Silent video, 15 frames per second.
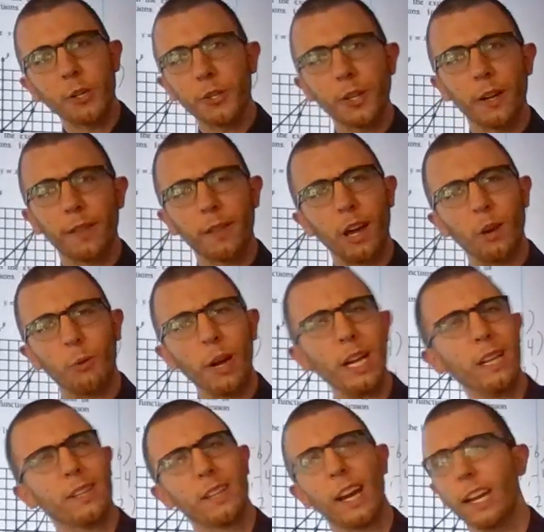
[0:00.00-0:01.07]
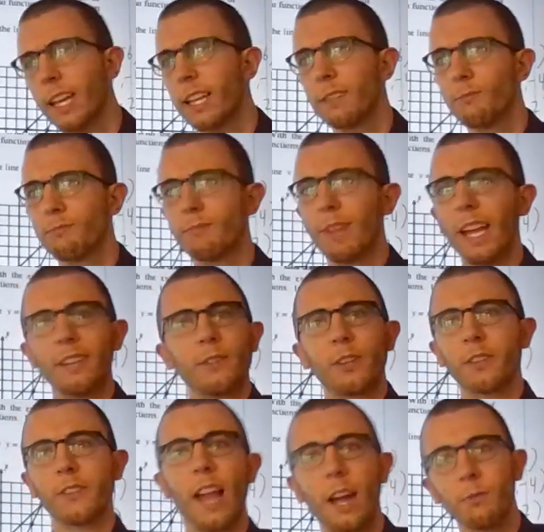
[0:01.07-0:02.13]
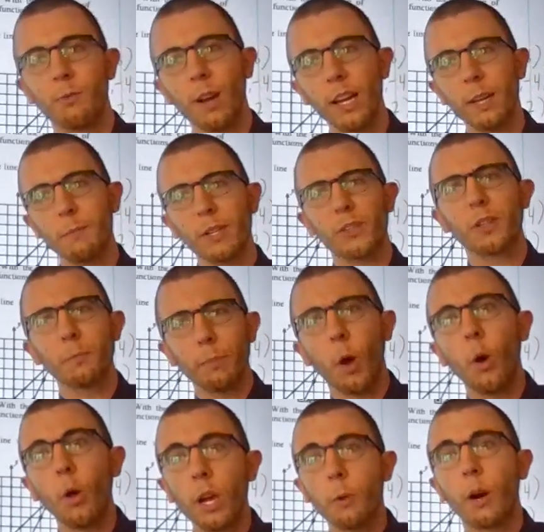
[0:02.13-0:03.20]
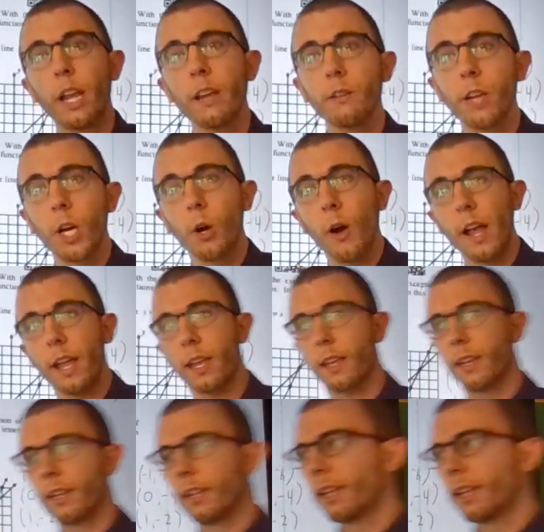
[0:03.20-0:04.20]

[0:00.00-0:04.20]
You should have thought, wait a second, that's just not right. Mr. Poley, what are you doing?